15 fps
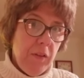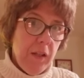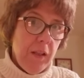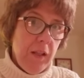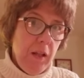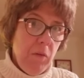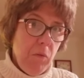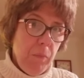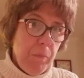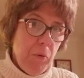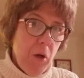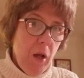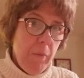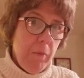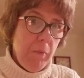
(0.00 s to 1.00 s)
that they were
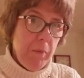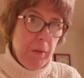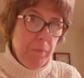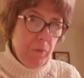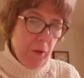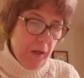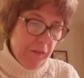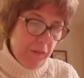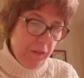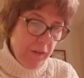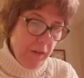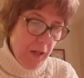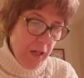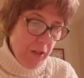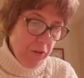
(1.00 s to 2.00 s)
probably
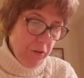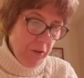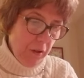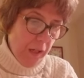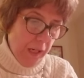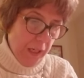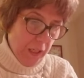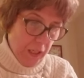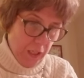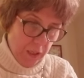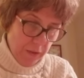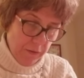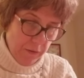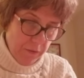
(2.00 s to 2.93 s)
present at her hanging.